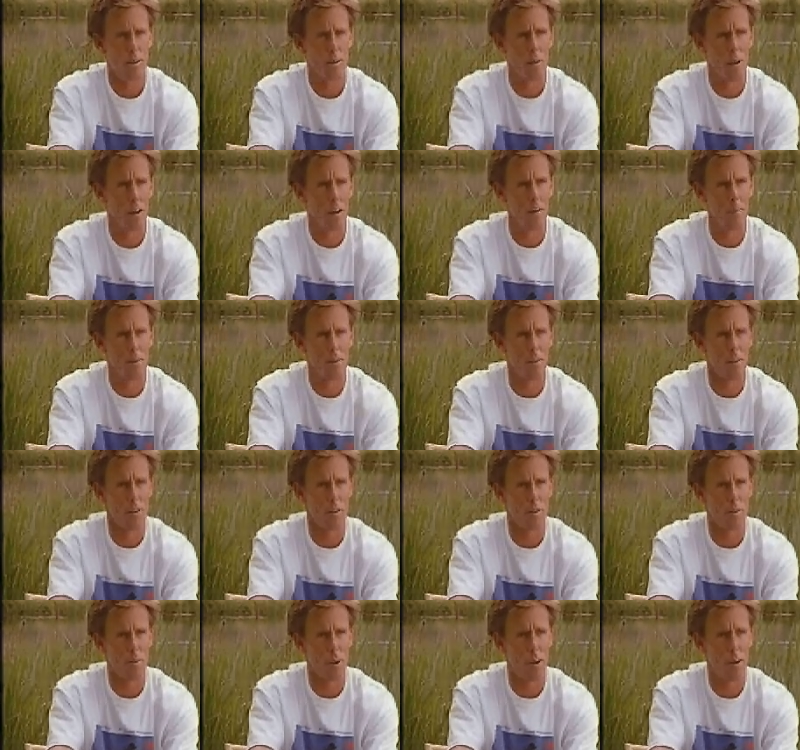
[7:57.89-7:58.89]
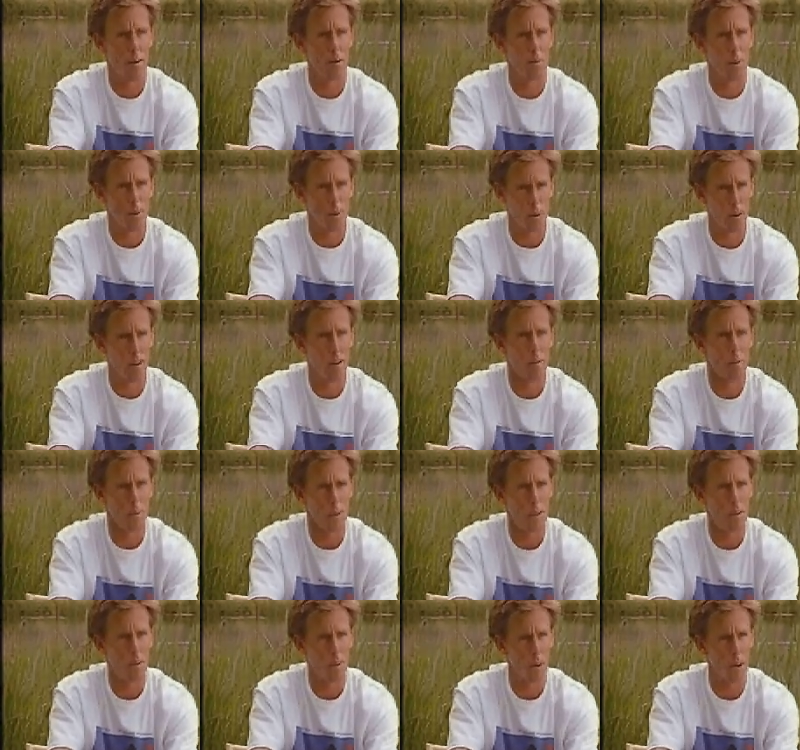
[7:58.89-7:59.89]
we're not going to be first American, but we're going to
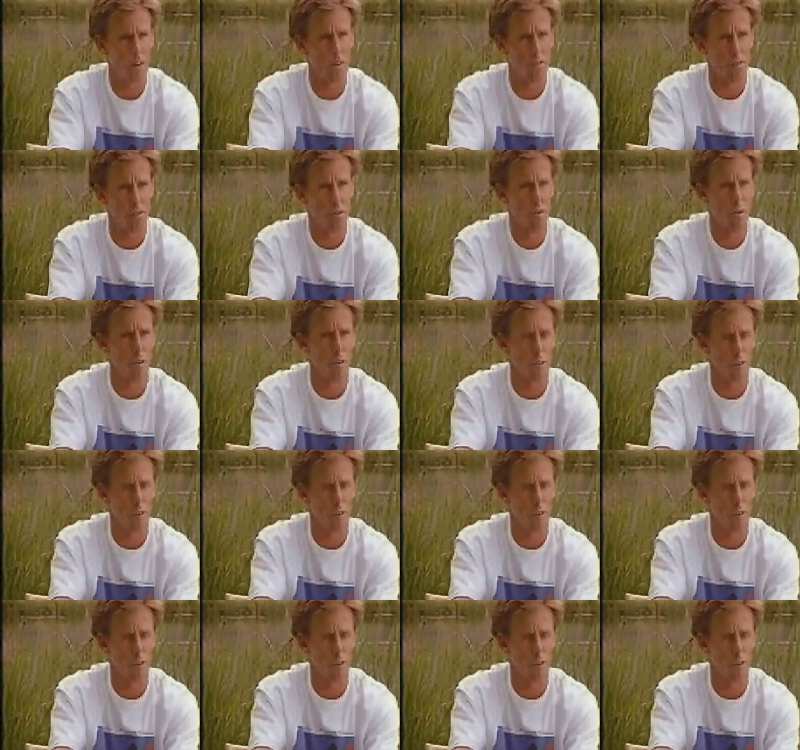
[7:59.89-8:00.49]
win the race first